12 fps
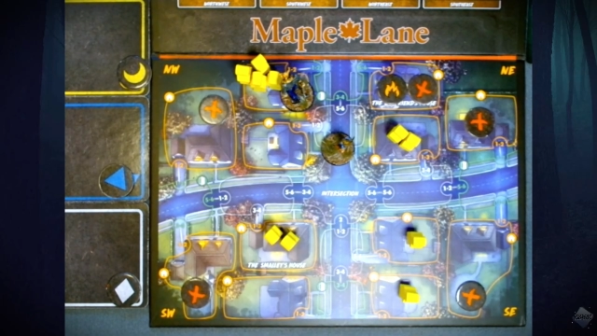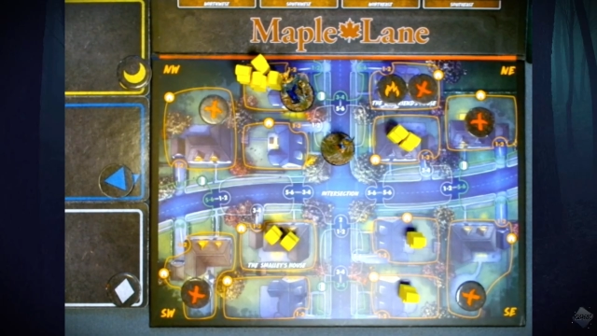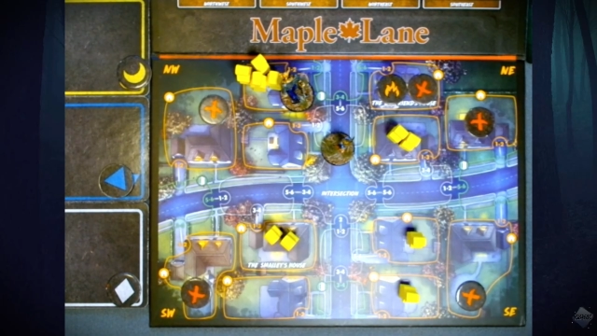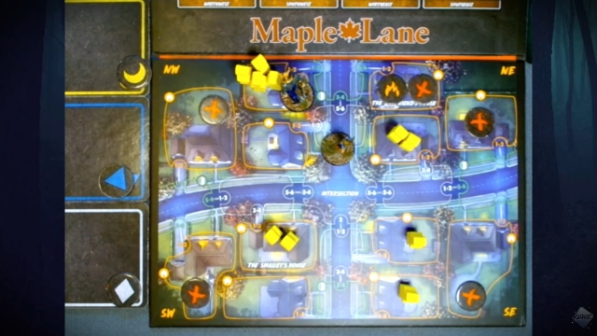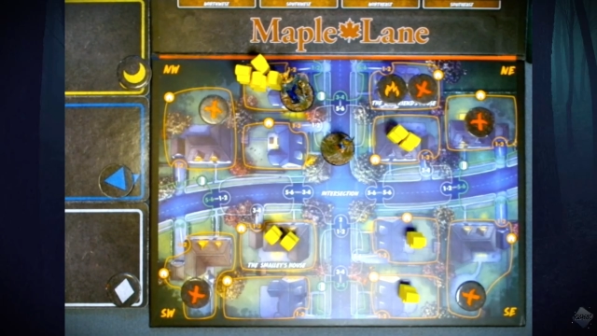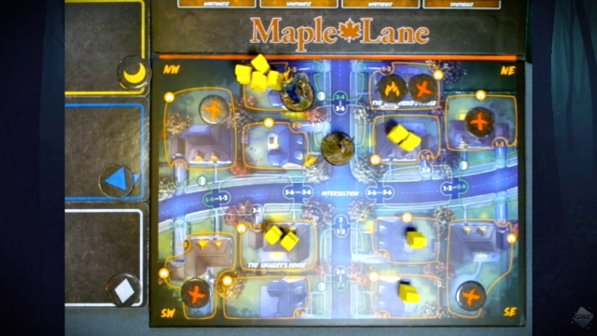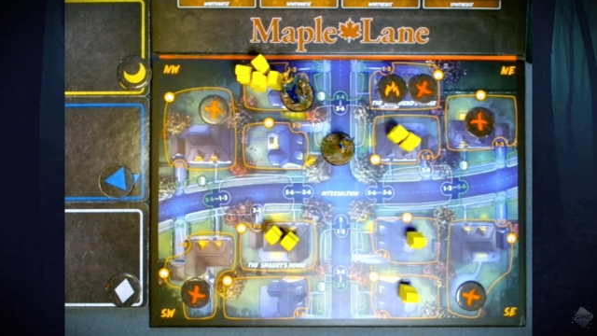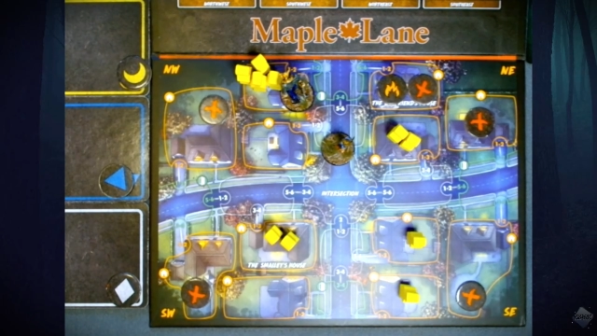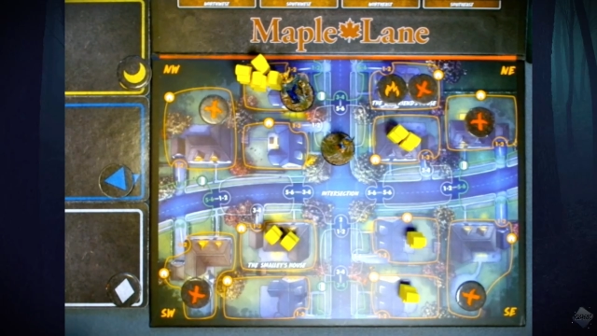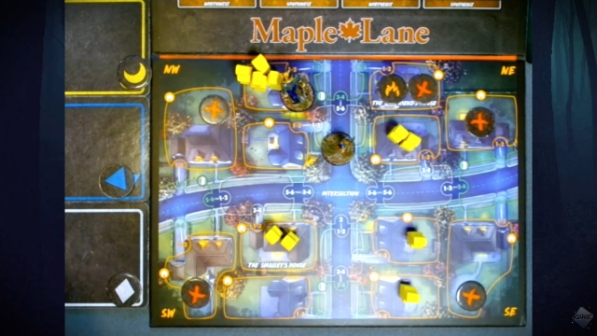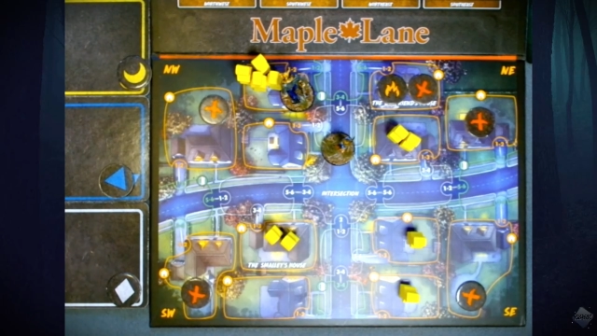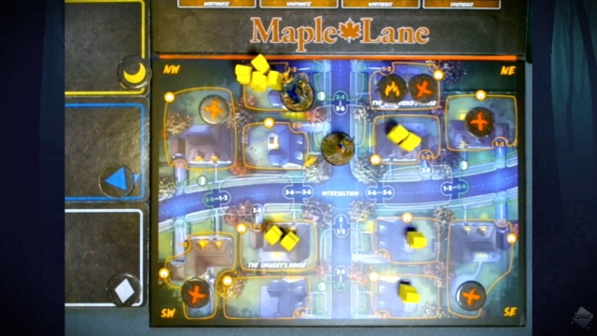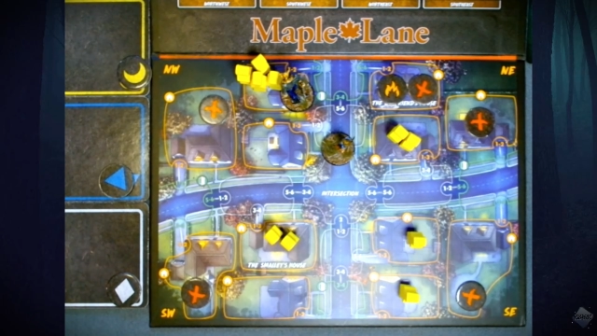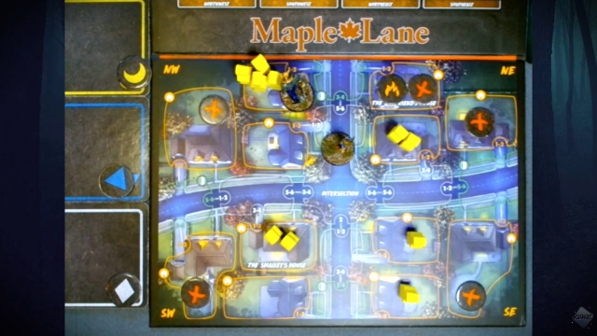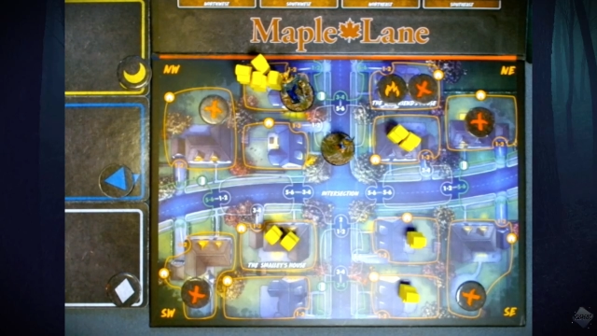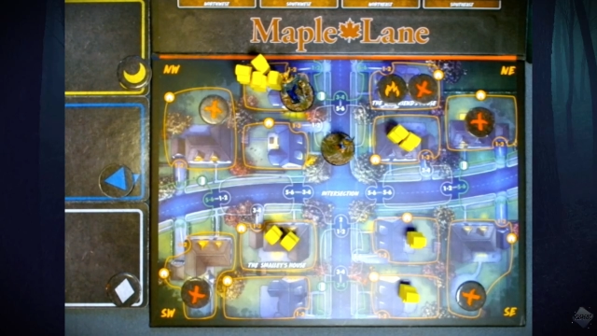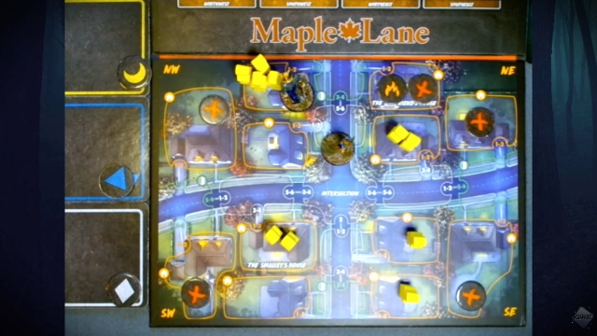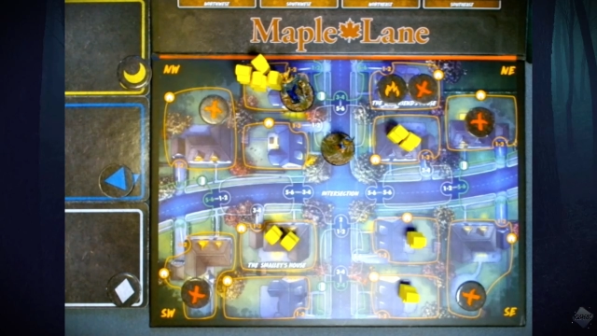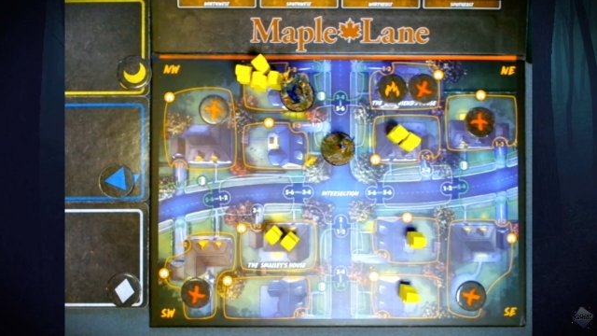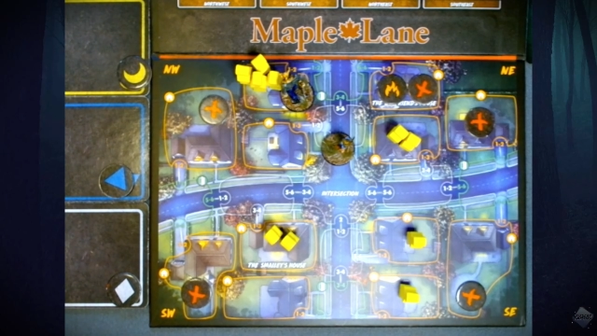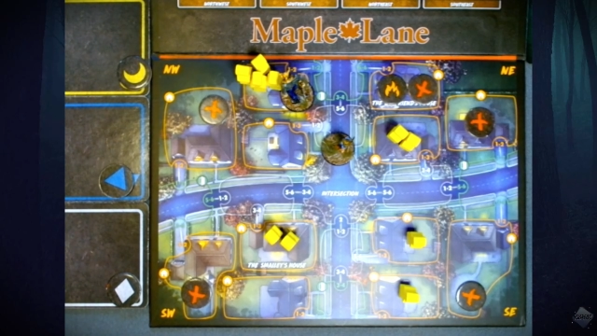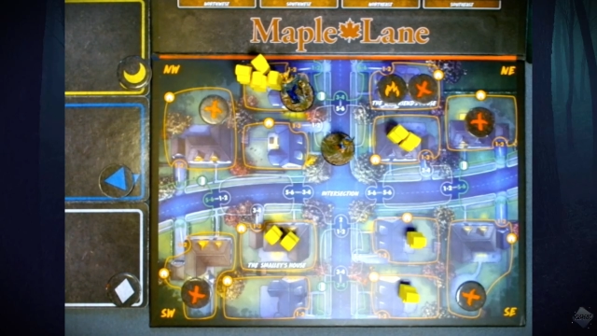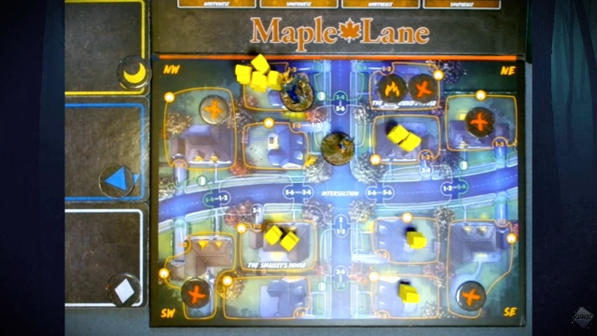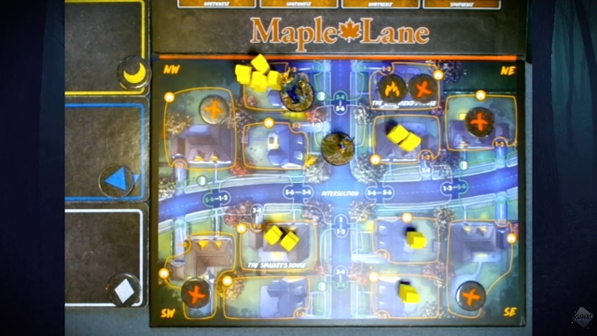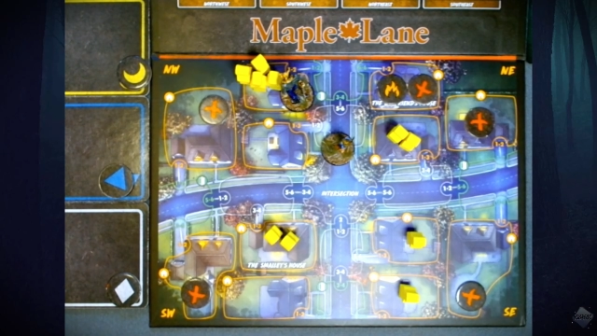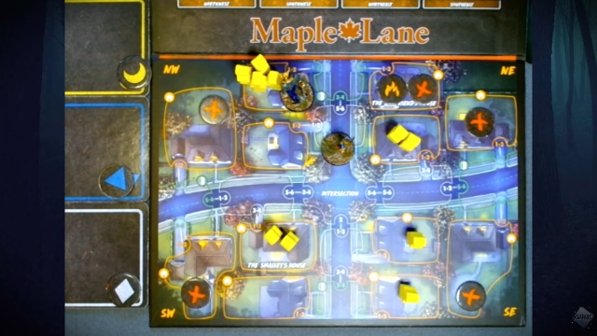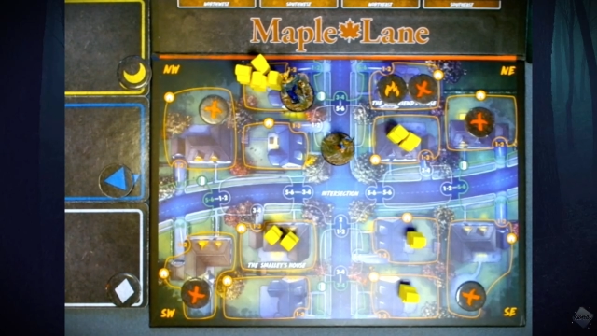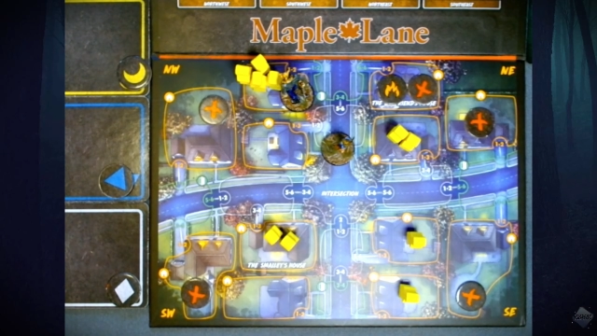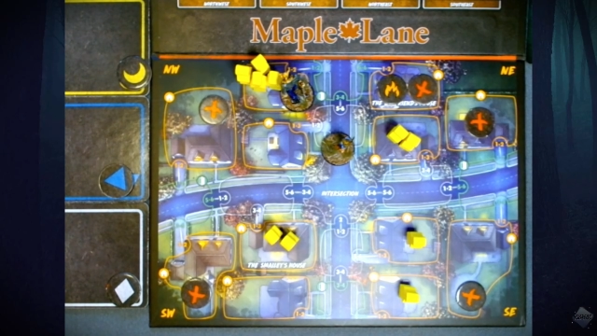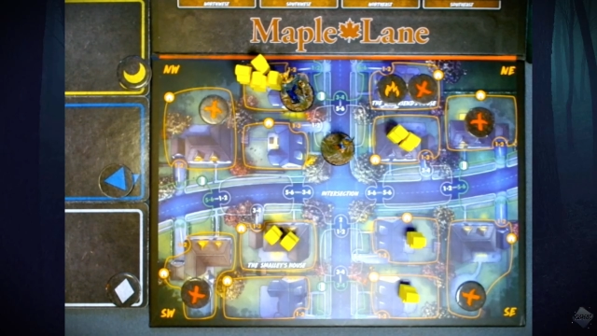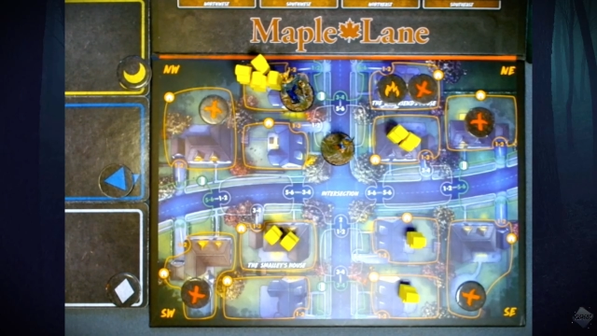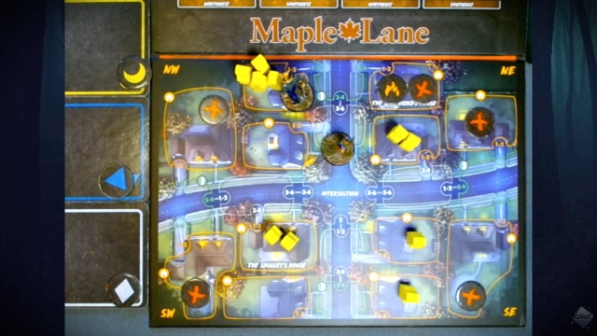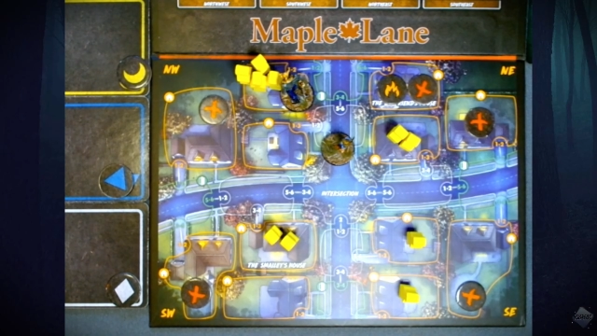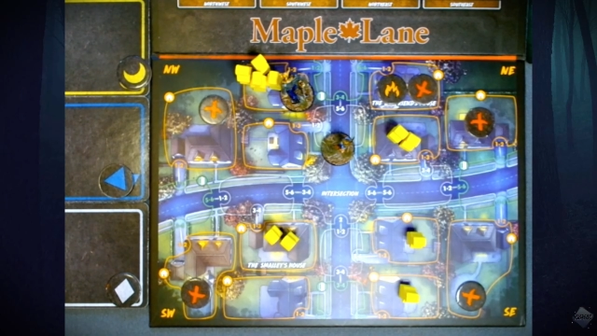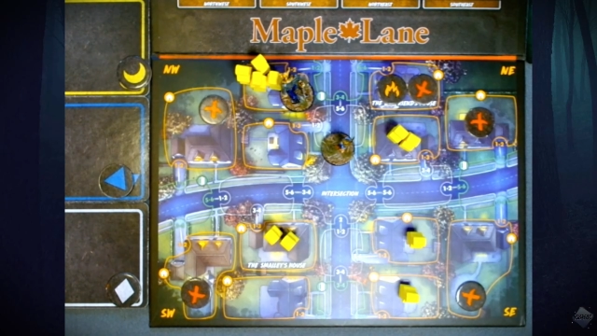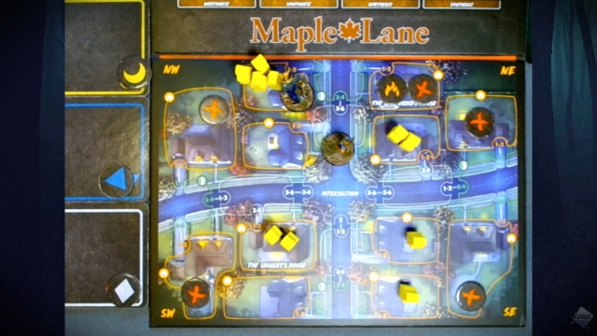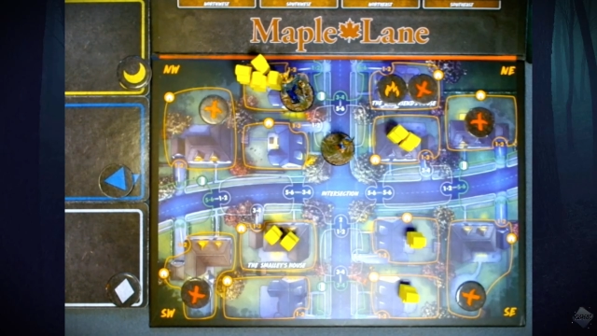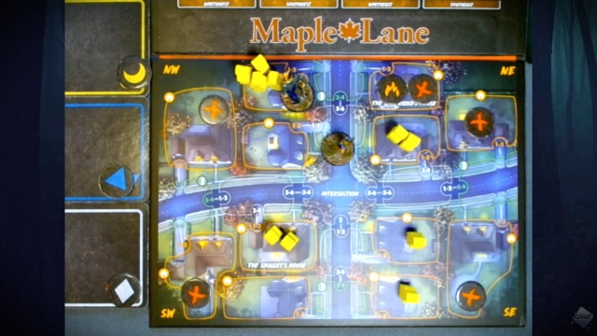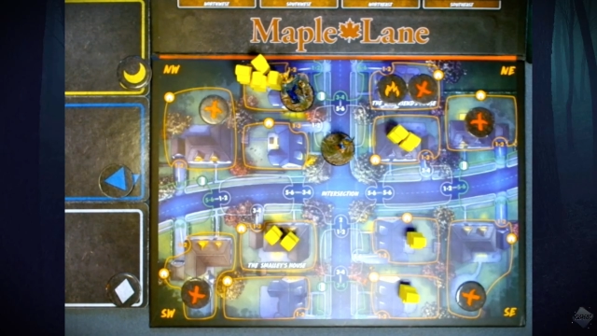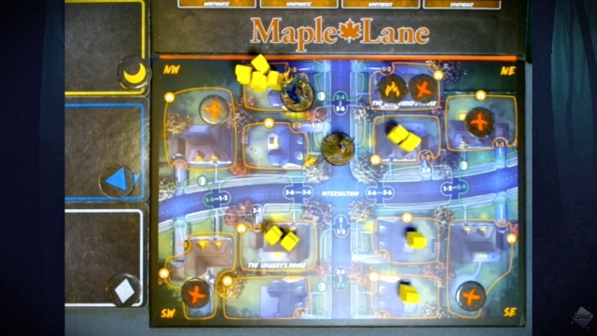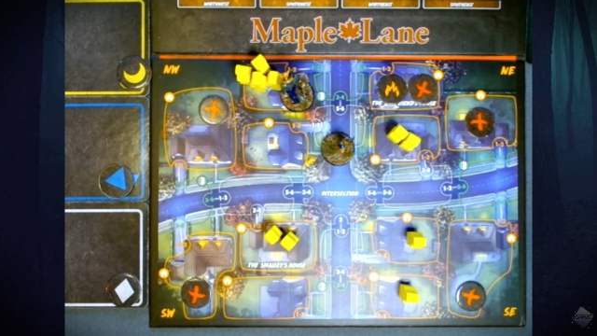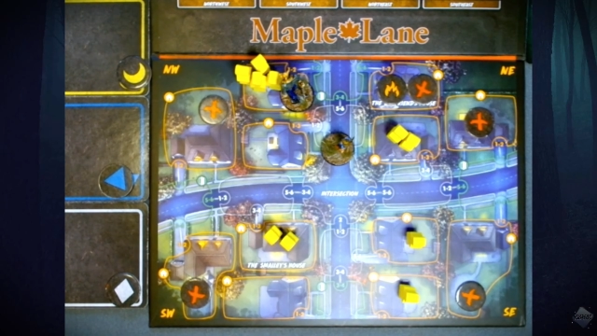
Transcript: Nobody's mouth can be seen.